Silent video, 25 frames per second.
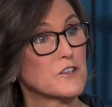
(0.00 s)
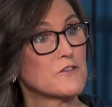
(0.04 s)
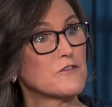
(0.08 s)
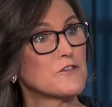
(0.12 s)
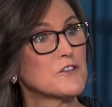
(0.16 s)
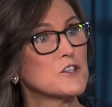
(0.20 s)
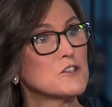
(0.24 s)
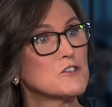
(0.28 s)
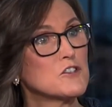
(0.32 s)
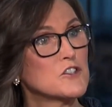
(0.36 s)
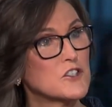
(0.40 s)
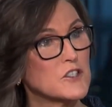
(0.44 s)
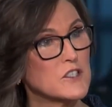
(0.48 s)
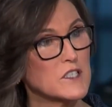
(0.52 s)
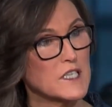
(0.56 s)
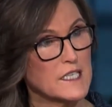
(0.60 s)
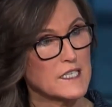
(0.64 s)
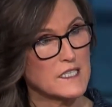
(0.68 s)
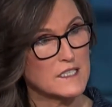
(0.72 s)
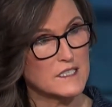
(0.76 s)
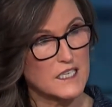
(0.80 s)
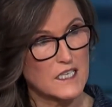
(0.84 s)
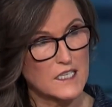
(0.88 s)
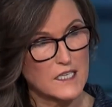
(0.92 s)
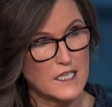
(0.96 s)
The future
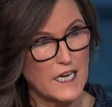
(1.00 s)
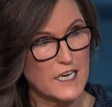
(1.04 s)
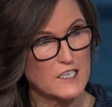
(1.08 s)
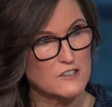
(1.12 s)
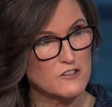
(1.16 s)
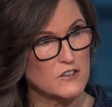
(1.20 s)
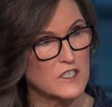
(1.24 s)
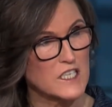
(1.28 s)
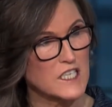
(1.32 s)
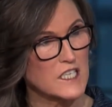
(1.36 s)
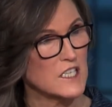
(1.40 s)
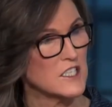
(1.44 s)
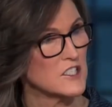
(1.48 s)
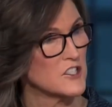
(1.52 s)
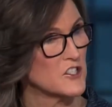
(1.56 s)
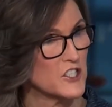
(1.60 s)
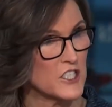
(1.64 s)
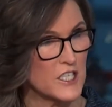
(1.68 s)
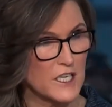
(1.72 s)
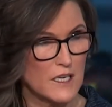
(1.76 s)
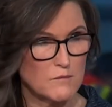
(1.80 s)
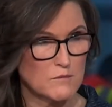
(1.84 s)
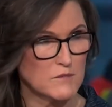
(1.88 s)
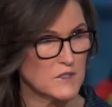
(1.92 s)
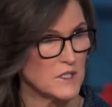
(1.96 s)
is electric.
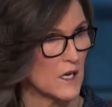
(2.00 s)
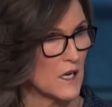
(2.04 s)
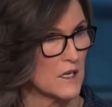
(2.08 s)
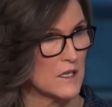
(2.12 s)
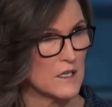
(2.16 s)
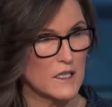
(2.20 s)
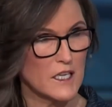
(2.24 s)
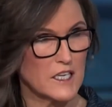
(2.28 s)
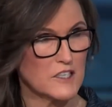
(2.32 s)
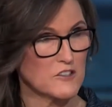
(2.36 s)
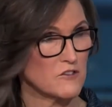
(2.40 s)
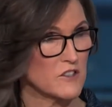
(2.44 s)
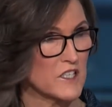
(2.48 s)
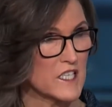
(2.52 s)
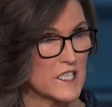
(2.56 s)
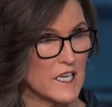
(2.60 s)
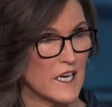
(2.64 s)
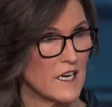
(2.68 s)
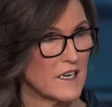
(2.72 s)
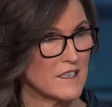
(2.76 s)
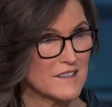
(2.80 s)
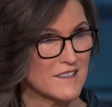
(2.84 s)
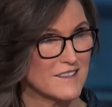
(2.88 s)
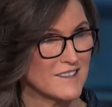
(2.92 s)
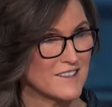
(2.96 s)
GM's not electric
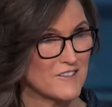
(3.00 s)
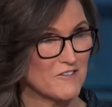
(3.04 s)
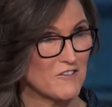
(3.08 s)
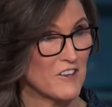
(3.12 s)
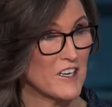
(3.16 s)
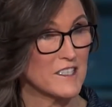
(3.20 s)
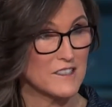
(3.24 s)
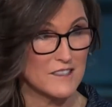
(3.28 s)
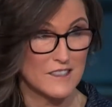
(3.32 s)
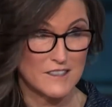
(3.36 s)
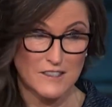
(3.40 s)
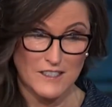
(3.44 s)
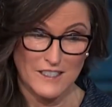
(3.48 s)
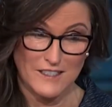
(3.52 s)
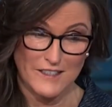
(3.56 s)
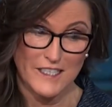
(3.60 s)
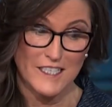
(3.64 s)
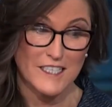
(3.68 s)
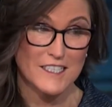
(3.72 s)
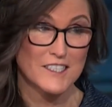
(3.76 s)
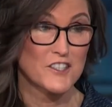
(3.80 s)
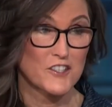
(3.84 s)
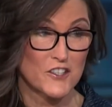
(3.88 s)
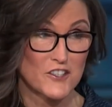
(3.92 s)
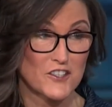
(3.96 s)
yet, right? It's
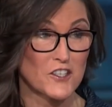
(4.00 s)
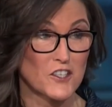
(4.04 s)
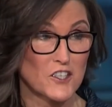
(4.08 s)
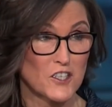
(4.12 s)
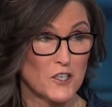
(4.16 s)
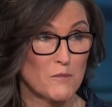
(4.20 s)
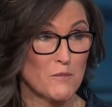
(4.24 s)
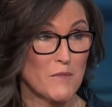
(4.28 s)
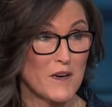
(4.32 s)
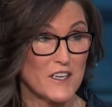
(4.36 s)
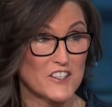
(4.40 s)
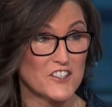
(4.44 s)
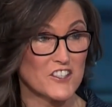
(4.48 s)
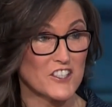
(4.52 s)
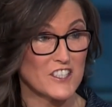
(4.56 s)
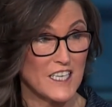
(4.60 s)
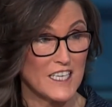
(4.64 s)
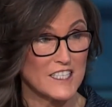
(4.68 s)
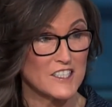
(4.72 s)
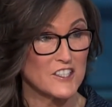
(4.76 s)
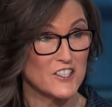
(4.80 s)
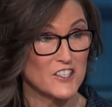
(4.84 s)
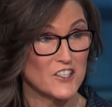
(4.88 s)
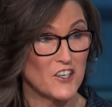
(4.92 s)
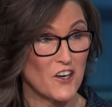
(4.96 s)
the internal
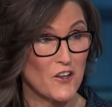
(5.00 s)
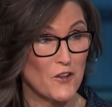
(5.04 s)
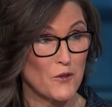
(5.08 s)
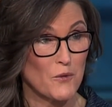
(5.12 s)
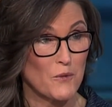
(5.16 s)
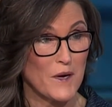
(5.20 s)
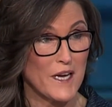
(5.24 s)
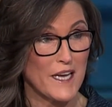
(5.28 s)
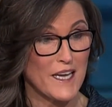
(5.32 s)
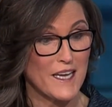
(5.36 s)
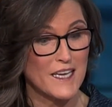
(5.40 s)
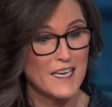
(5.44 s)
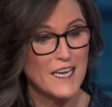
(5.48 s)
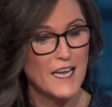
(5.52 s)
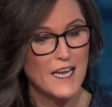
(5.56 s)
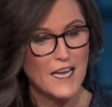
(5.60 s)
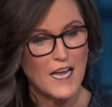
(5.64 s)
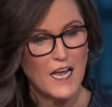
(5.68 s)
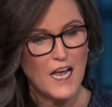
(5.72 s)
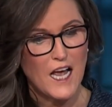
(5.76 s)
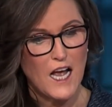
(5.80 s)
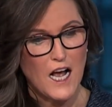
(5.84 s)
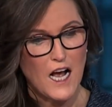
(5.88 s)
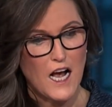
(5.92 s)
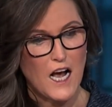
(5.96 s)
combustion engine all the way.
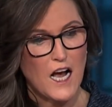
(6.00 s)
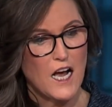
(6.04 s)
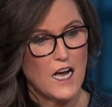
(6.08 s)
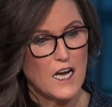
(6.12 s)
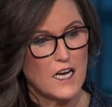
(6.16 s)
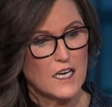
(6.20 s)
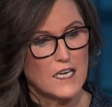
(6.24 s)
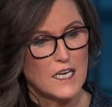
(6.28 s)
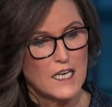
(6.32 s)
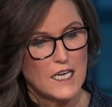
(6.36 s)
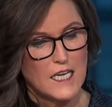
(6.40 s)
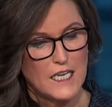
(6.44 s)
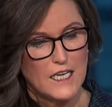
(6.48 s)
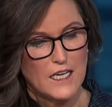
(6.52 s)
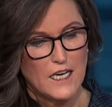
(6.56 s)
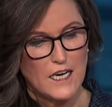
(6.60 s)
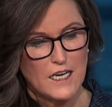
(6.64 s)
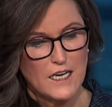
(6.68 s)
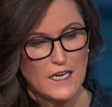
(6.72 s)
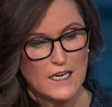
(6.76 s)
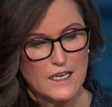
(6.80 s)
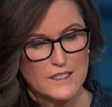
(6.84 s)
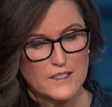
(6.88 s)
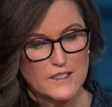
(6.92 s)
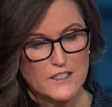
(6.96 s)
Uh,
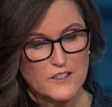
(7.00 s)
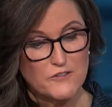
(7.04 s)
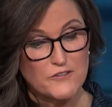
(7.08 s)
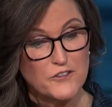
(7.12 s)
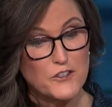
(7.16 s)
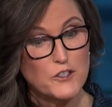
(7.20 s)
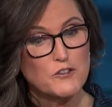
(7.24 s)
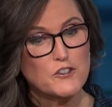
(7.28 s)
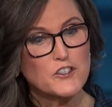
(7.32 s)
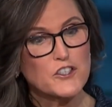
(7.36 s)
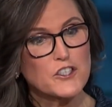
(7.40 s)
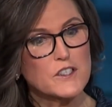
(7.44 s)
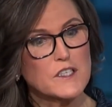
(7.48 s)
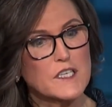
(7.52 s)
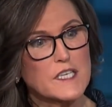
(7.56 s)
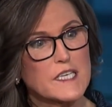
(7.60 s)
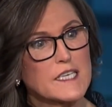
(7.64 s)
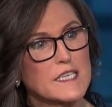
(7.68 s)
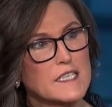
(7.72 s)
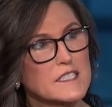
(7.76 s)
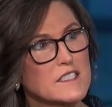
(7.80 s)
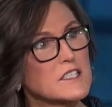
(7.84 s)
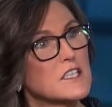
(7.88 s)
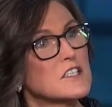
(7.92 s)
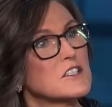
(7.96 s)
uh, the future
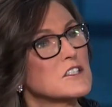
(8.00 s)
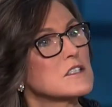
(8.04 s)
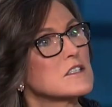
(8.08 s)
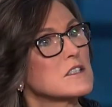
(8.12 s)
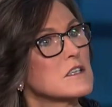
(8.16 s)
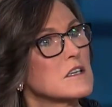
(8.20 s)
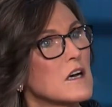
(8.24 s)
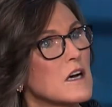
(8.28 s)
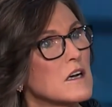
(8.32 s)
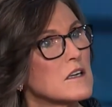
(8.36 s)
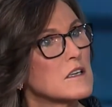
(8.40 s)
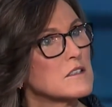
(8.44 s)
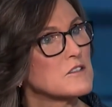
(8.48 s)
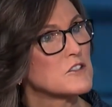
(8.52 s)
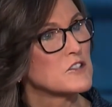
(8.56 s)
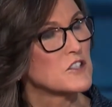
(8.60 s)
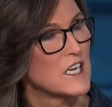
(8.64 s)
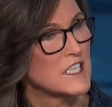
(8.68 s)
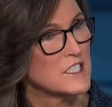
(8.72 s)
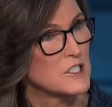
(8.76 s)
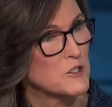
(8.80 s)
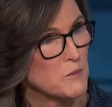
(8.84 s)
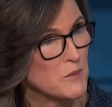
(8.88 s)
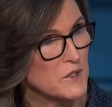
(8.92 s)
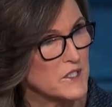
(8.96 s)
is
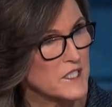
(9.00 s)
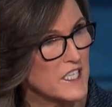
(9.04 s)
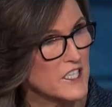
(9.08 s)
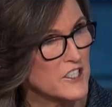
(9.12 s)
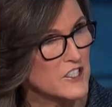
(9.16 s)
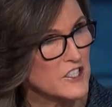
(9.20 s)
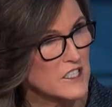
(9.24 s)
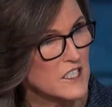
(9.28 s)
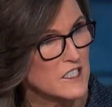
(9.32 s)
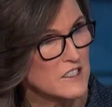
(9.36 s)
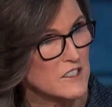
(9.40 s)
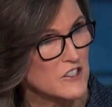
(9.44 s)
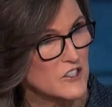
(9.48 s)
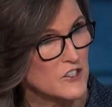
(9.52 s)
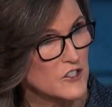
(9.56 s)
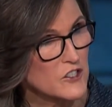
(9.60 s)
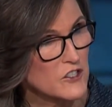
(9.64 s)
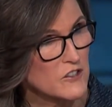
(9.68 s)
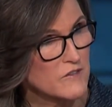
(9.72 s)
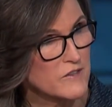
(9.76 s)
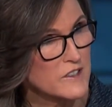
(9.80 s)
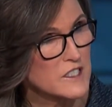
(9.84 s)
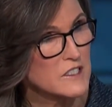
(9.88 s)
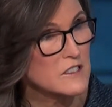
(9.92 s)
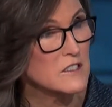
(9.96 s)
transportation as a
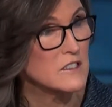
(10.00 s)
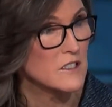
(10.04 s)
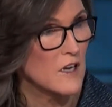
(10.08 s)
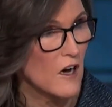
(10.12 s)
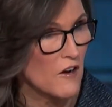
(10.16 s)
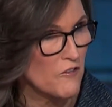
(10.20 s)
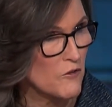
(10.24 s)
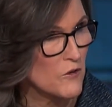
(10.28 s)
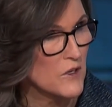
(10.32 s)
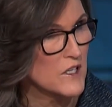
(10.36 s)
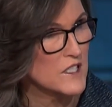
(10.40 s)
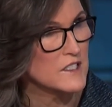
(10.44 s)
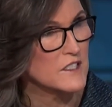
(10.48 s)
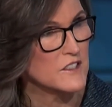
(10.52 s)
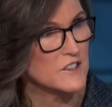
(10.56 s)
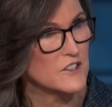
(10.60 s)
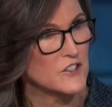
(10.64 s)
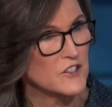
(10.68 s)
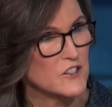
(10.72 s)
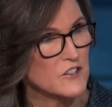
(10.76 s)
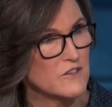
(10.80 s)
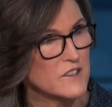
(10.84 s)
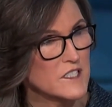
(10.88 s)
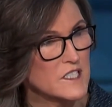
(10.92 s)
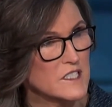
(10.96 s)
service, software as a
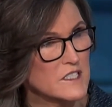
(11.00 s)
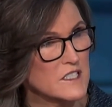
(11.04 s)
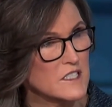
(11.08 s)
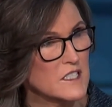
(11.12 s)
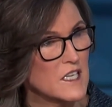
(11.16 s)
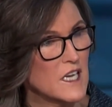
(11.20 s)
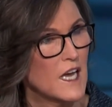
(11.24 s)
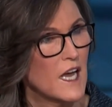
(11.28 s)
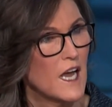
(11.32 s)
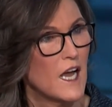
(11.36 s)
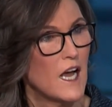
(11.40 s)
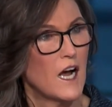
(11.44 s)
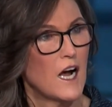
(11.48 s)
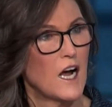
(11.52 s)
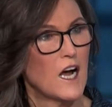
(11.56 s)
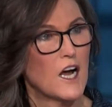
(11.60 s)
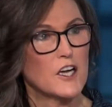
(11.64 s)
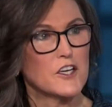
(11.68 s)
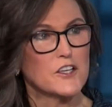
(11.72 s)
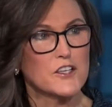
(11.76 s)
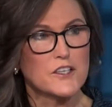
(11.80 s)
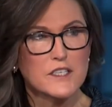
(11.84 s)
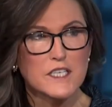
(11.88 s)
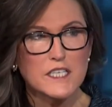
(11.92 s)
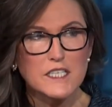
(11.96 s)
service.
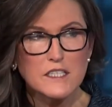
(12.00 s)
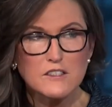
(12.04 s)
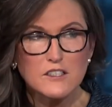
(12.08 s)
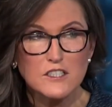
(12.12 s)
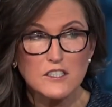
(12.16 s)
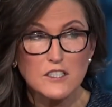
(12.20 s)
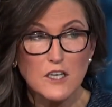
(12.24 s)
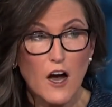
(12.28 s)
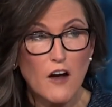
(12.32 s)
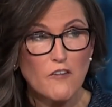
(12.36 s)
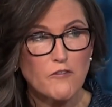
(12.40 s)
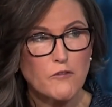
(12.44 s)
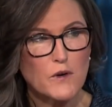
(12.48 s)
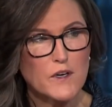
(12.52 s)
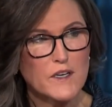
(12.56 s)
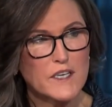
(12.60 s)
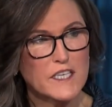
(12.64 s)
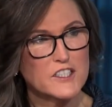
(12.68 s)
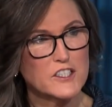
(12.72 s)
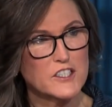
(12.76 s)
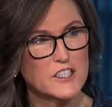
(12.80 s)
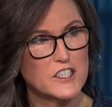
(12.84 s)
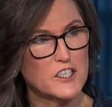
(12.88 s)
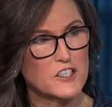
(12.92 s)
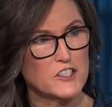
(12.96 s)
Uh, you need software
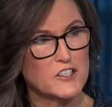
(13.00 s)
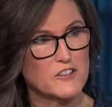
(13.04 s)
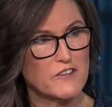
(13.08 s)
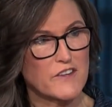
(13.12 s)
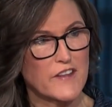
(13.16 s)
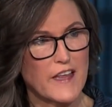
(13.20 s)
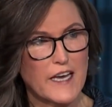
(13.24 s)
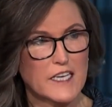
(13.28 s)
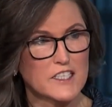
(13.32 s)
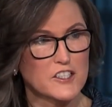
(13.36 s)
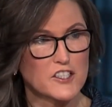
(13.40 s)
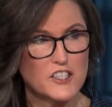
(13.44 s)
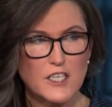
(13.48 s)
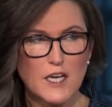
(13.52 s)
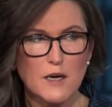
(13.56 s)
engineers for that.